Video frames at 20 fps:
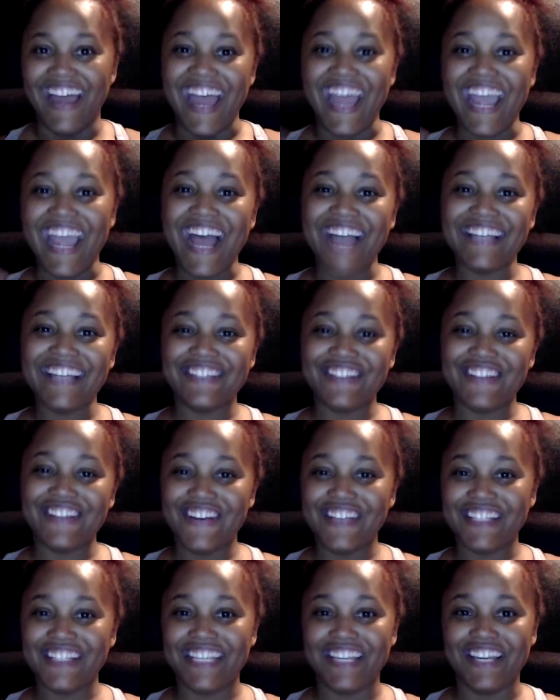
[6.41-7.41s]
guys, it's your girl
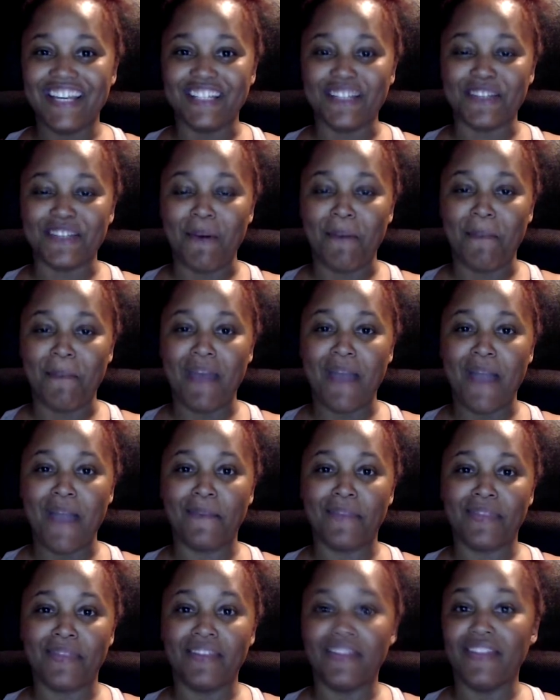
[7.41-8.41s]
Tia, so I'm back
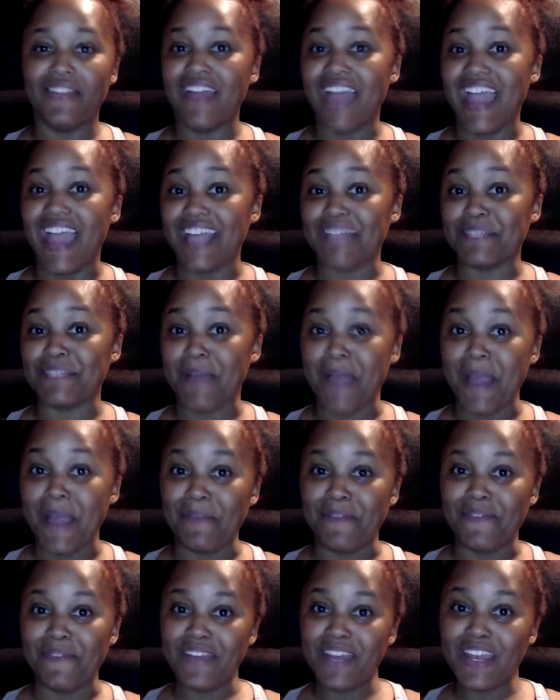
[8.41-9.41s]
with another Ask Miami
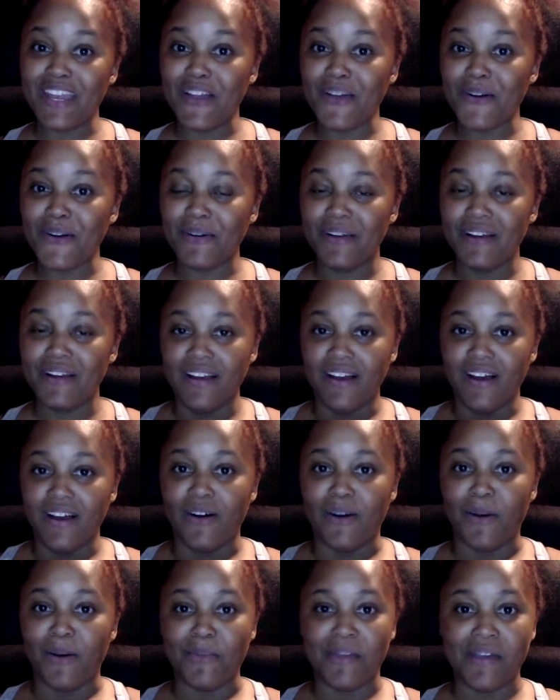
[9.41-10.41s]
video.
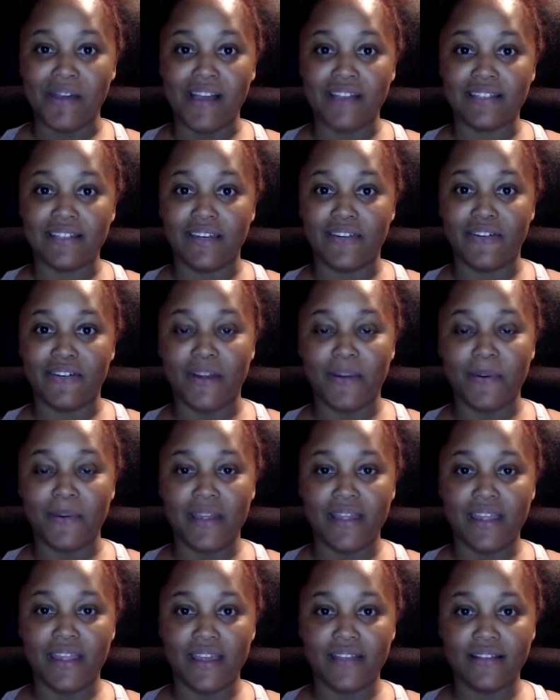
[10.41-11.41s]
Hope you guys had a great
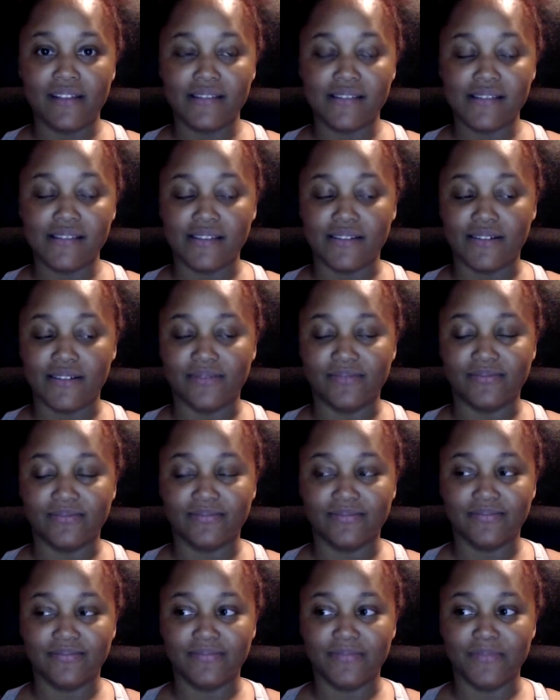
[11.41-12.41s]
weekend. So
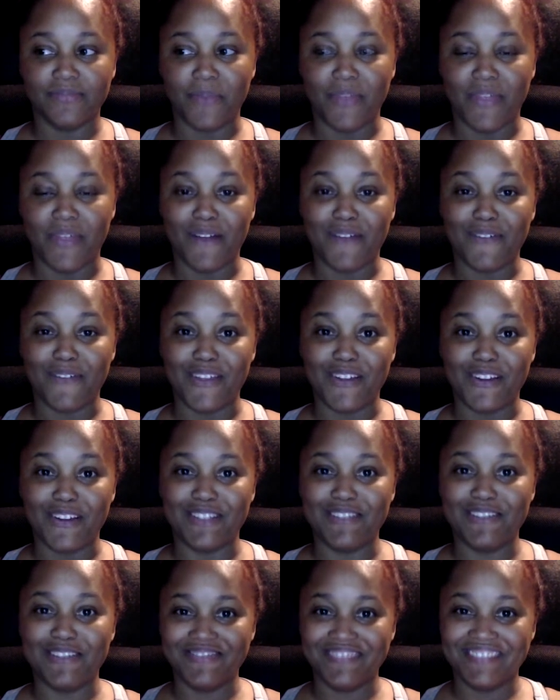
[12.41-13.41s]
without further
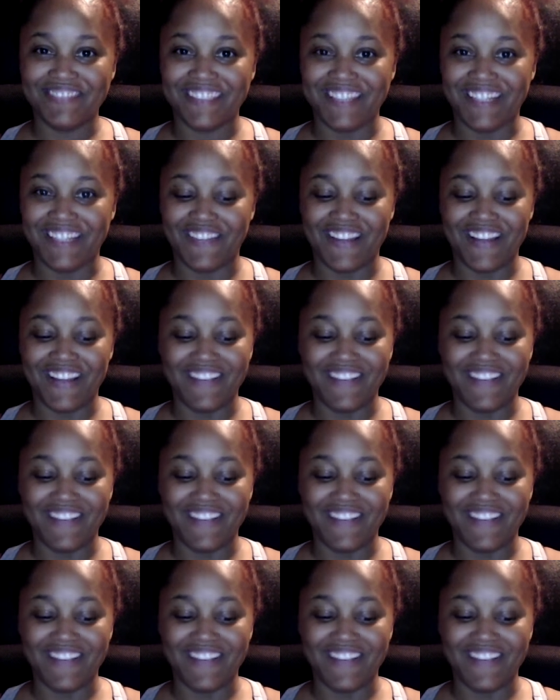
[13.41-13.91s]
ado, here we go.